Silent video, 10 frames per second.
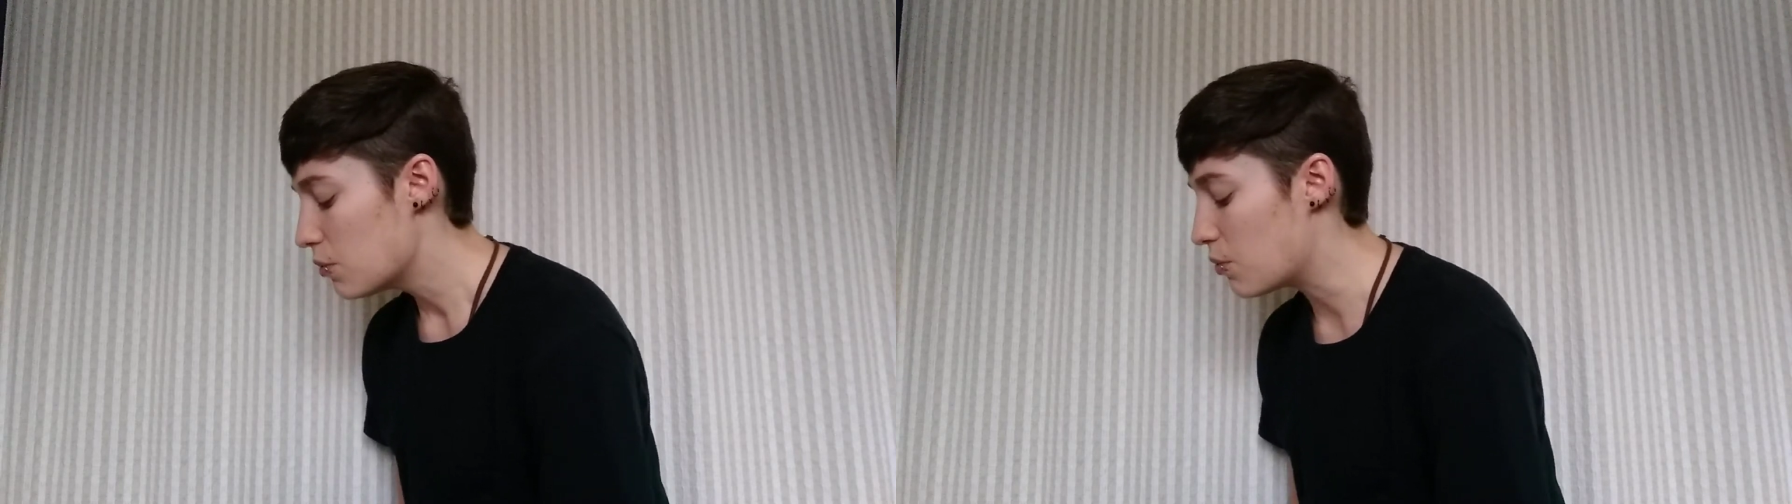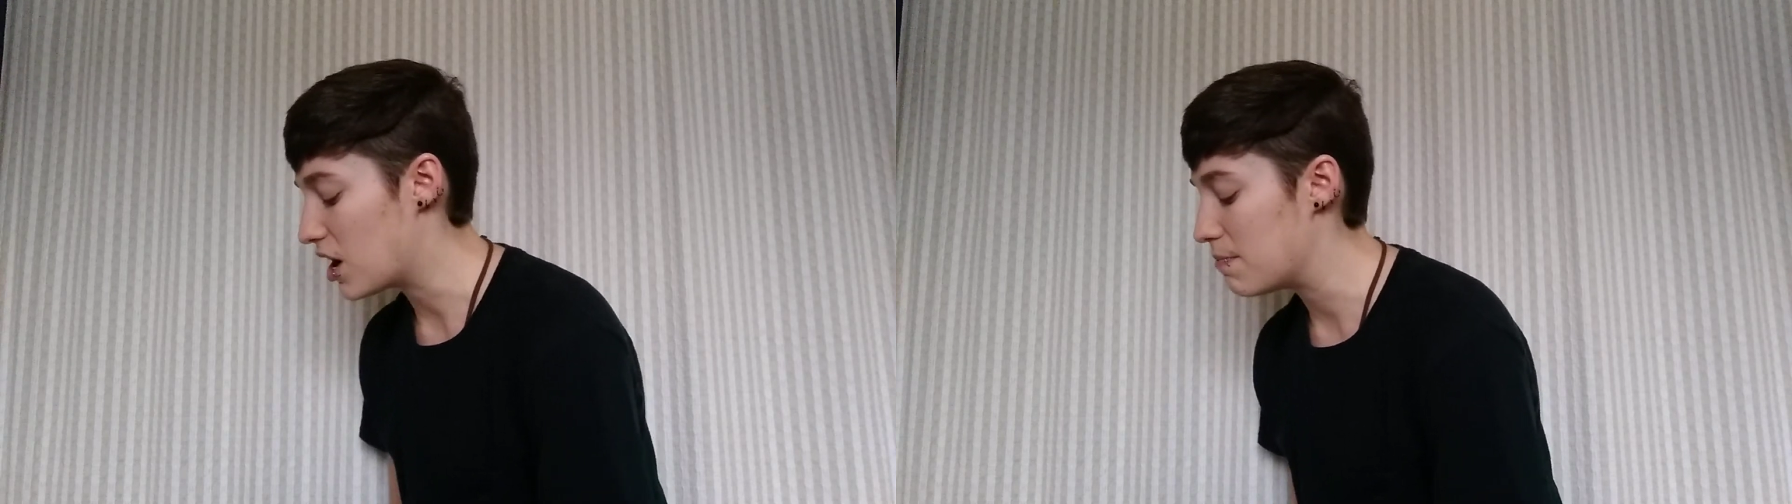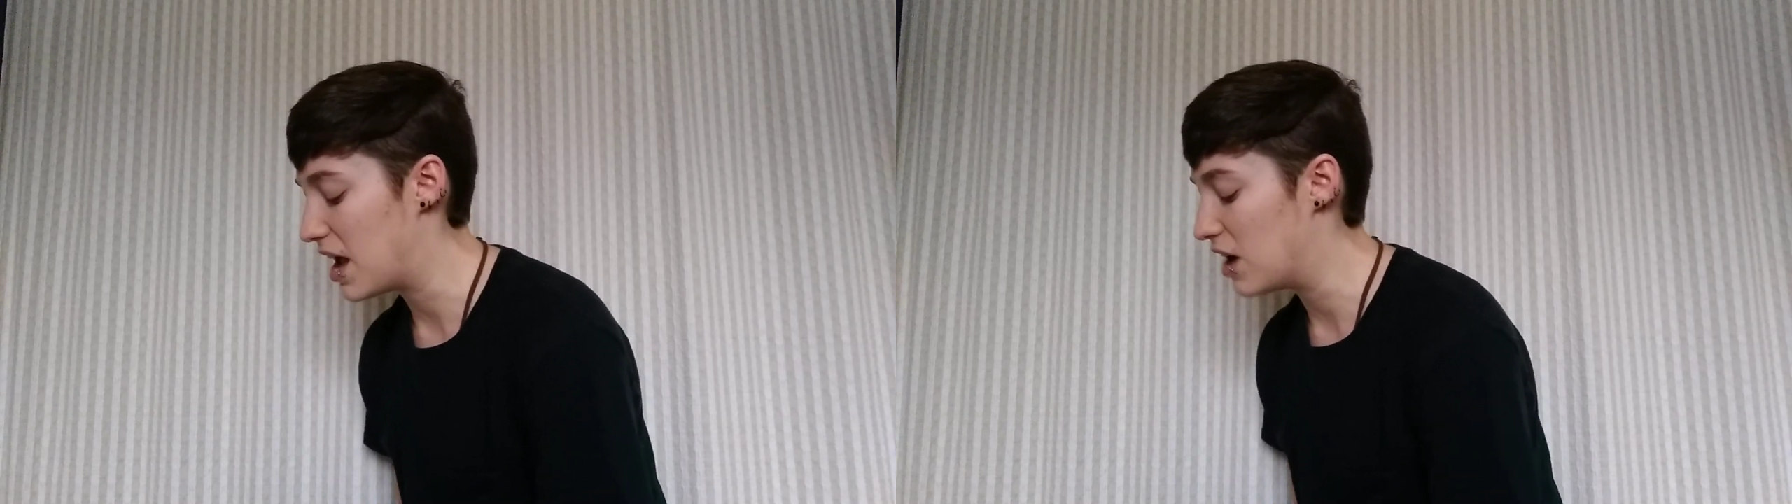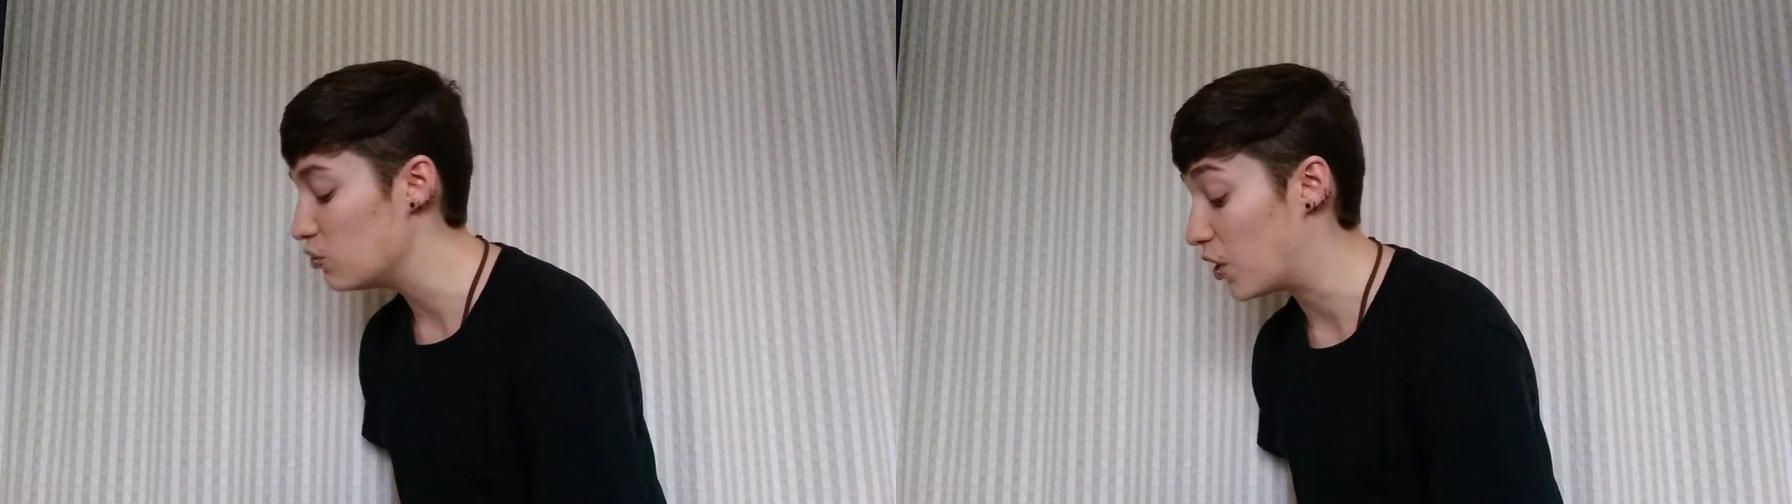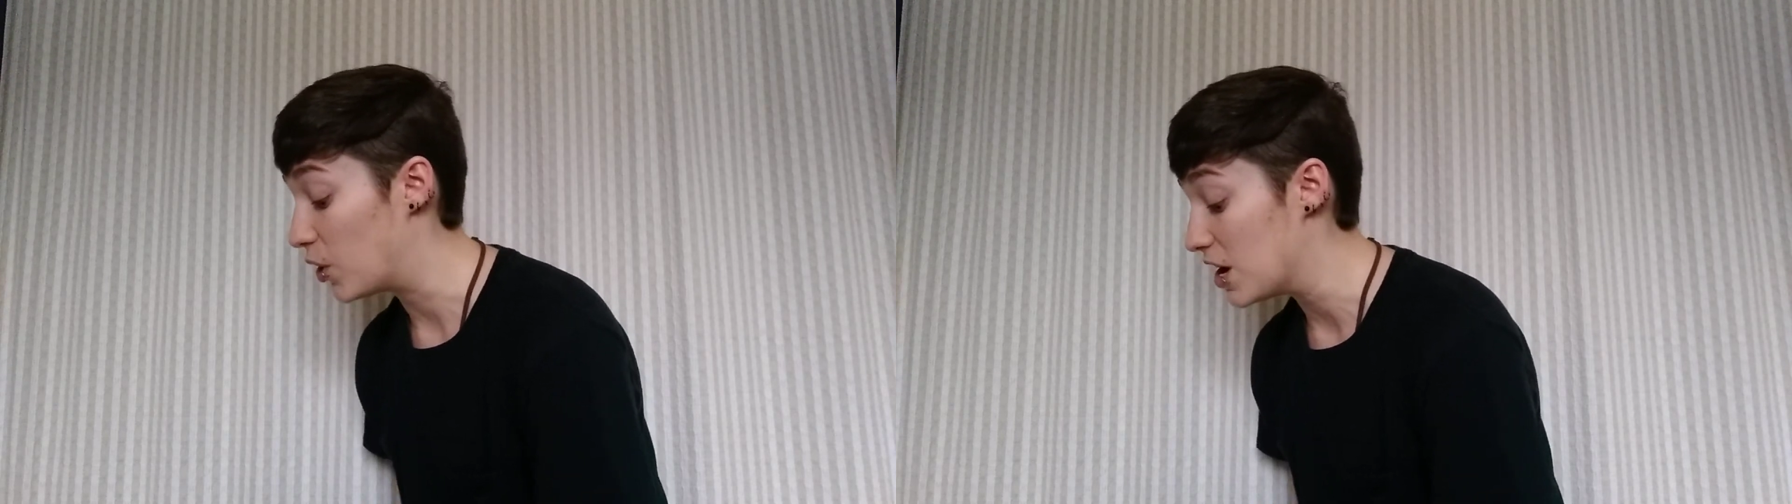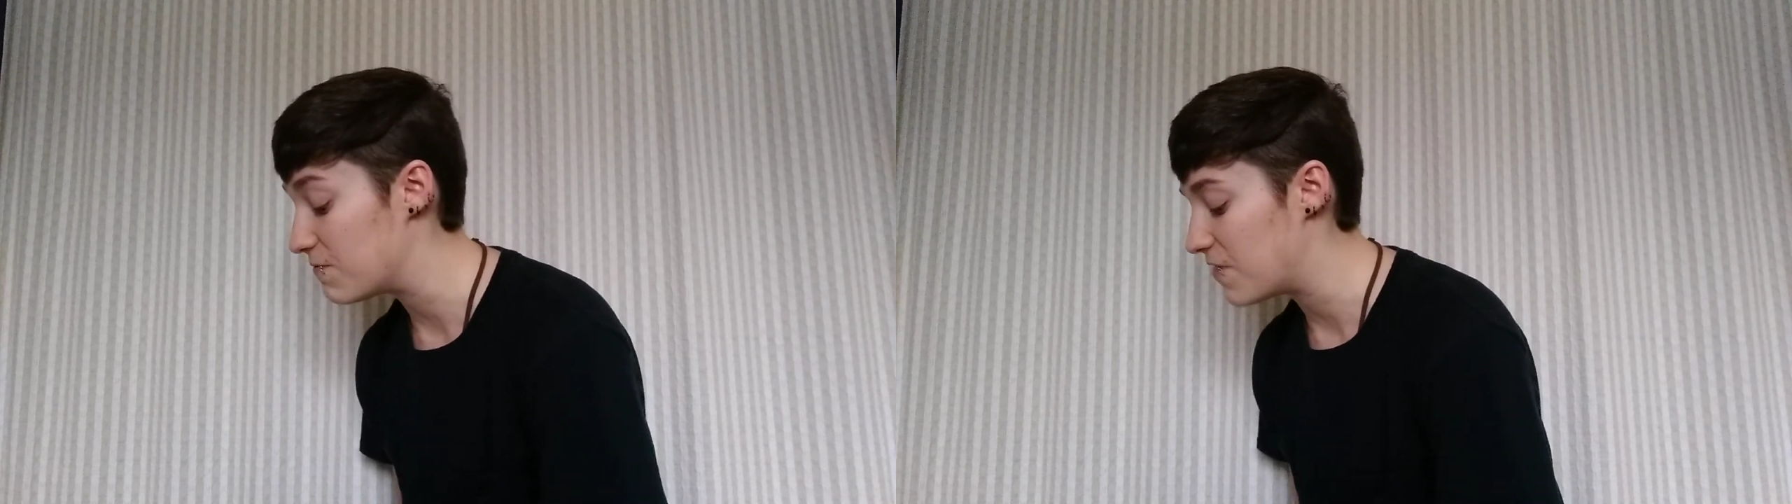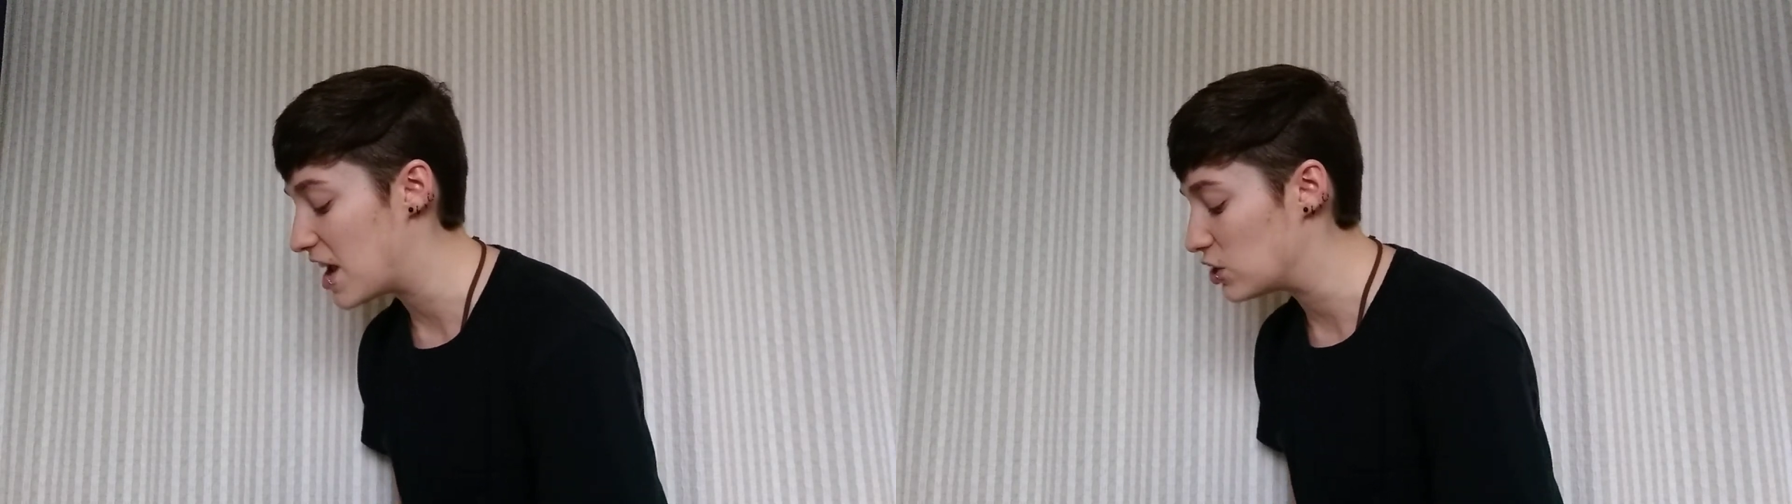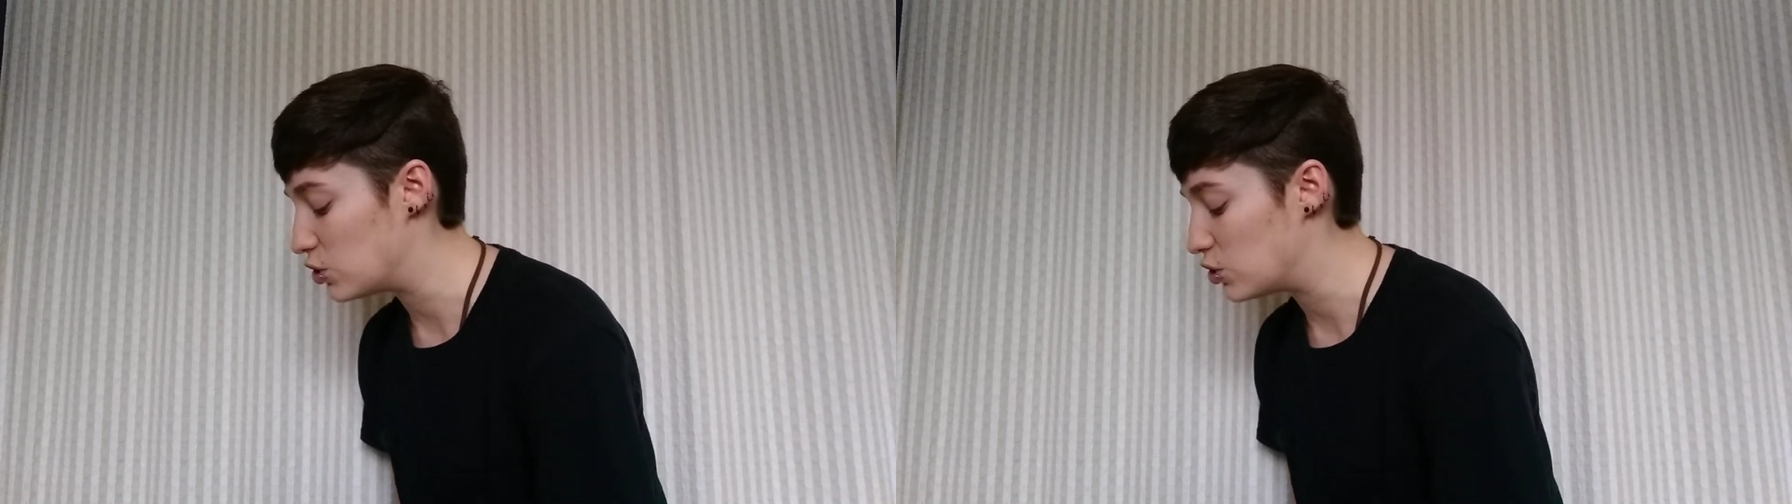When a man wearing fake